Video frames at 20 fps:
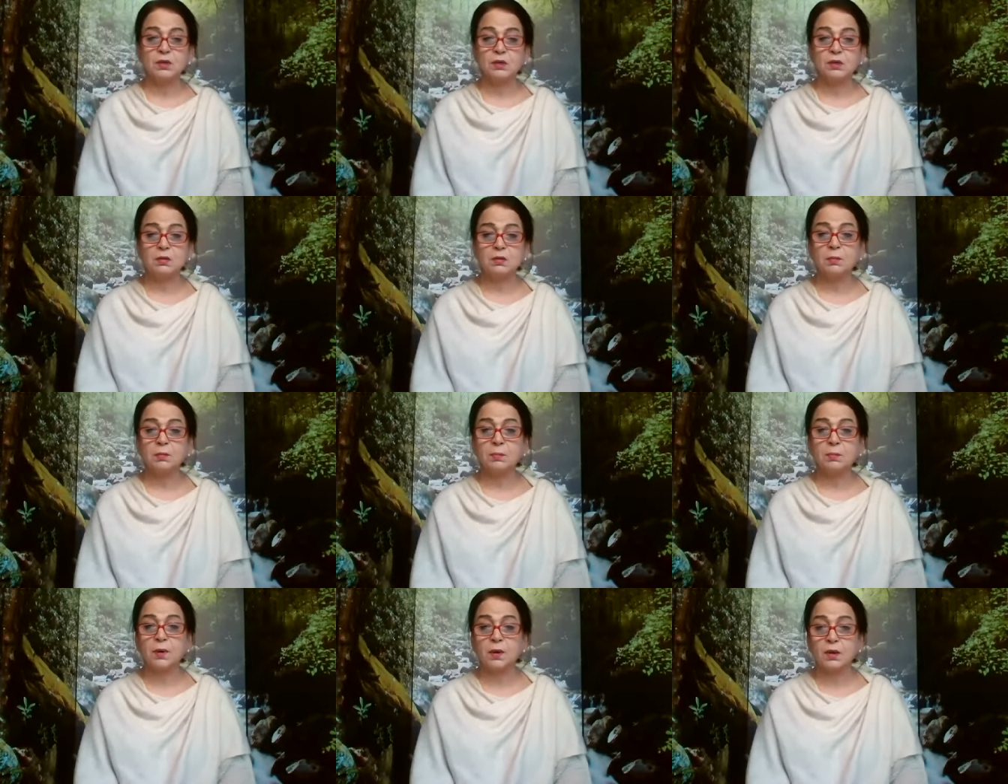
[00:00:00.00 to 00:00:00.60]
the
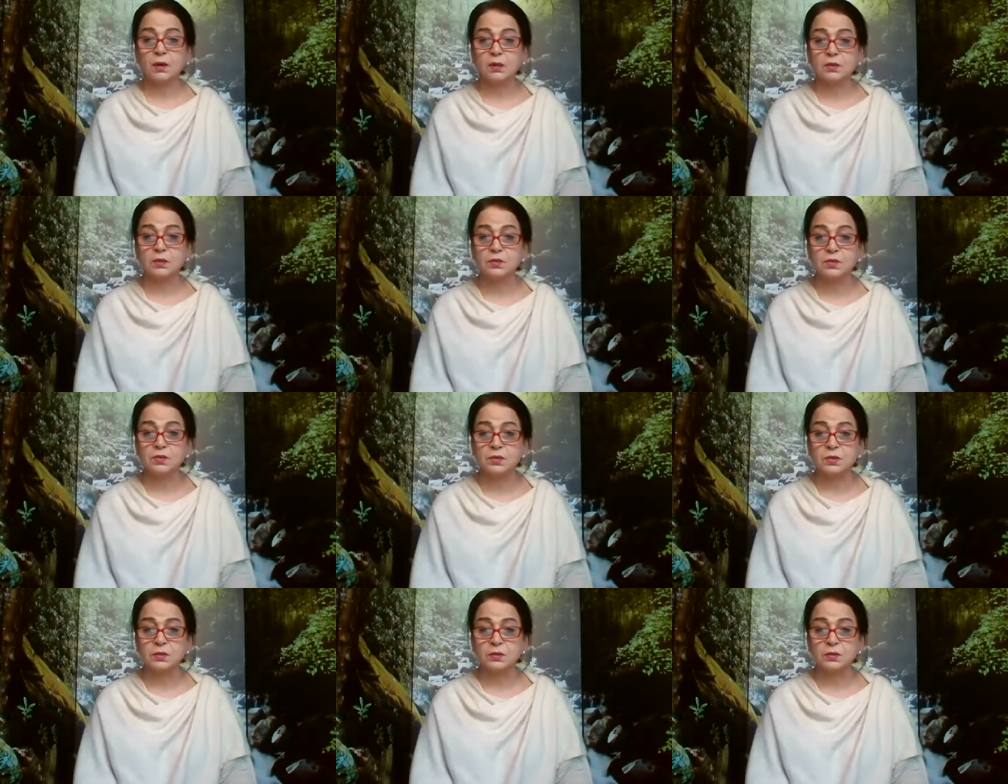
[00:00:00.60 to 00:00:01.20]

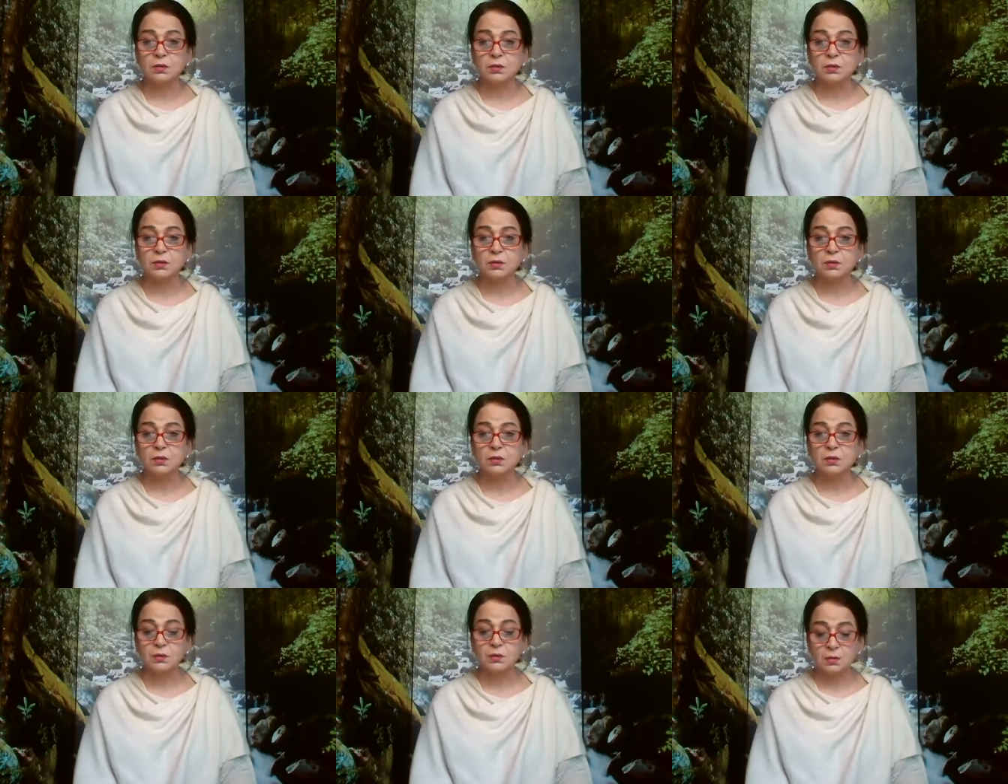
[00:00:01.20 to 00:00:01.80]
prans.
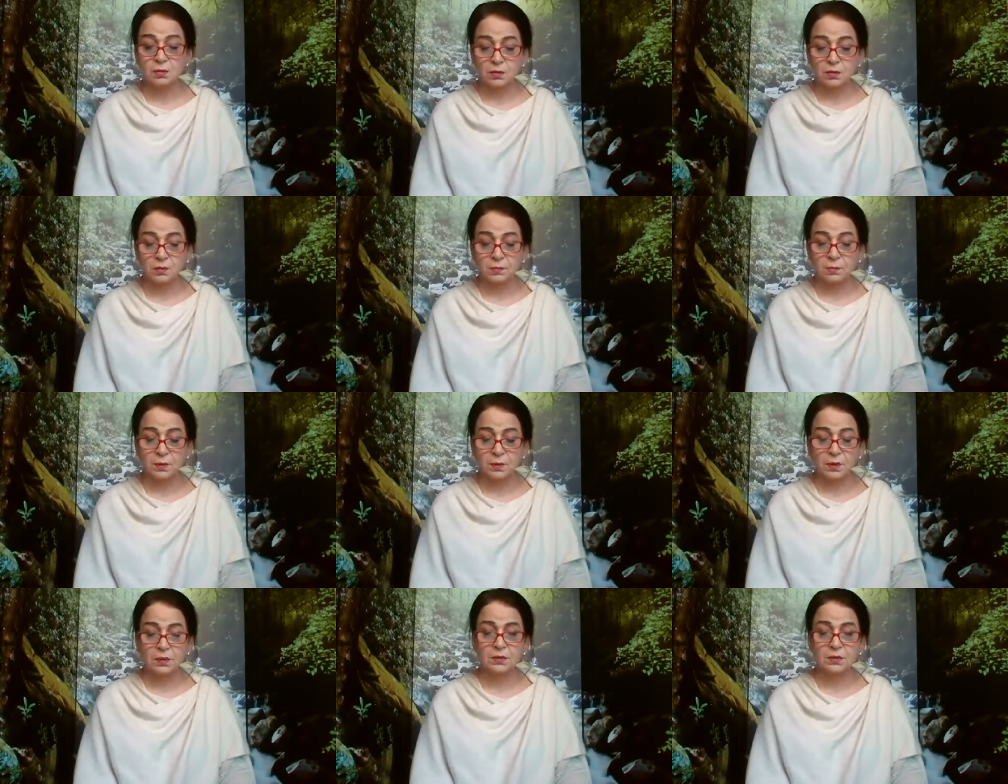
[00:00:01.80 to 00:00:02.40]
The
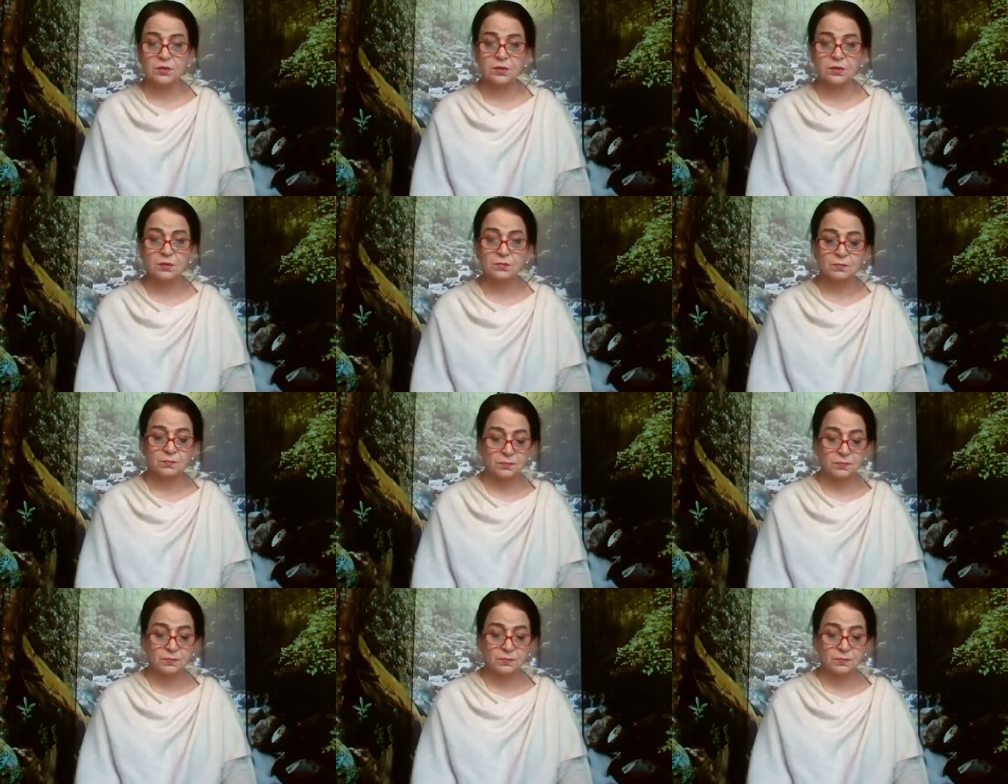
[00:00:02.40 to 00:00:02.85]
prans.